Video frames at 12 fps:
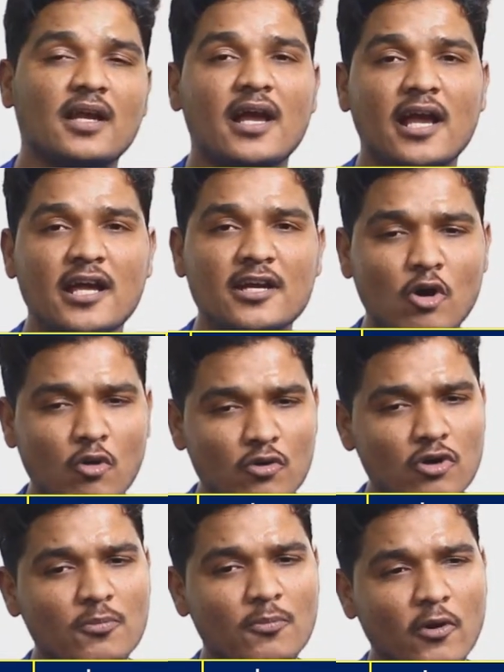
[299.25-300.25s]
and overall
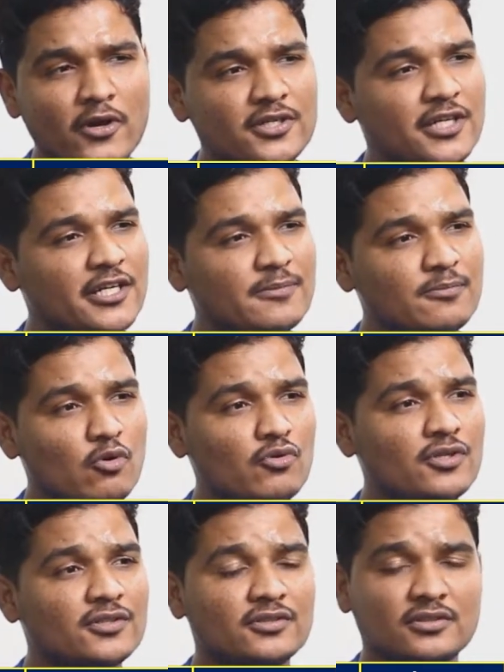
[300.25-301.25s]
point it moved
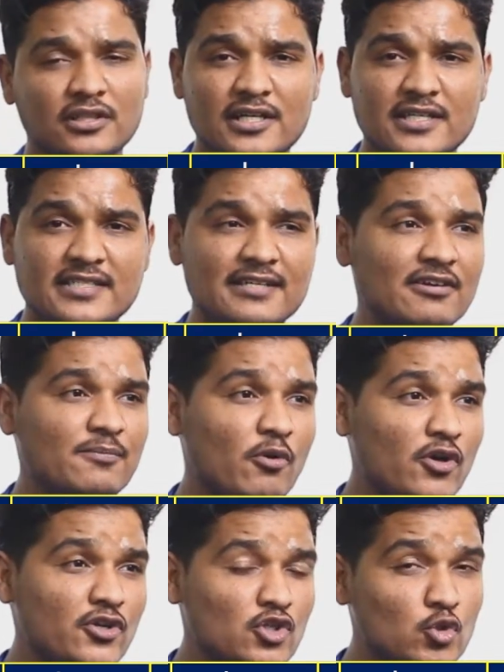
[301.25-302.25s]

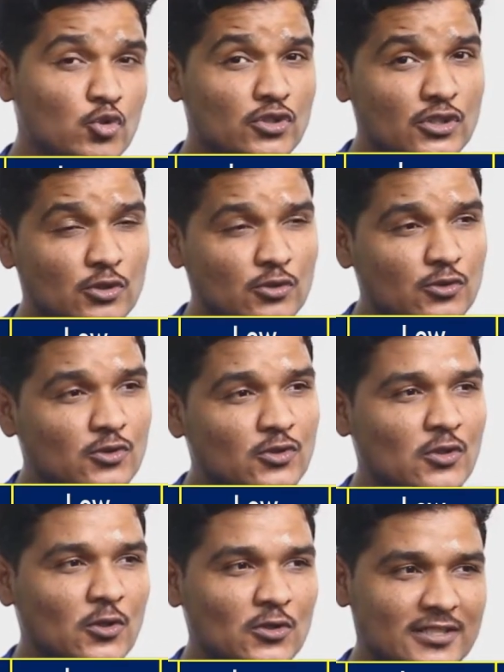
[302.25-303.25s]
37.20. So
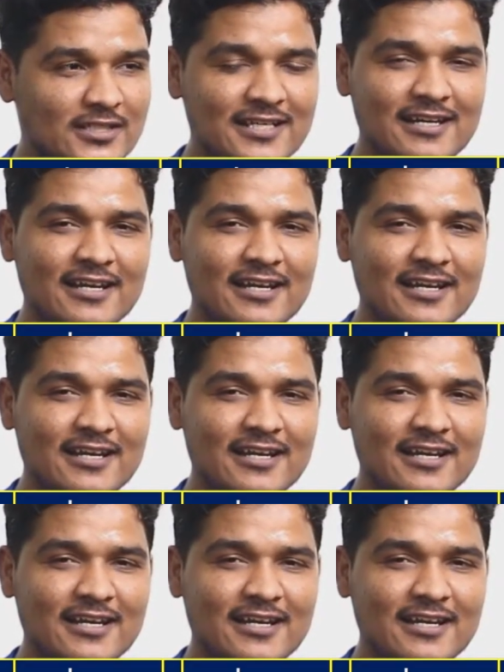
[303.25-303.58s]
still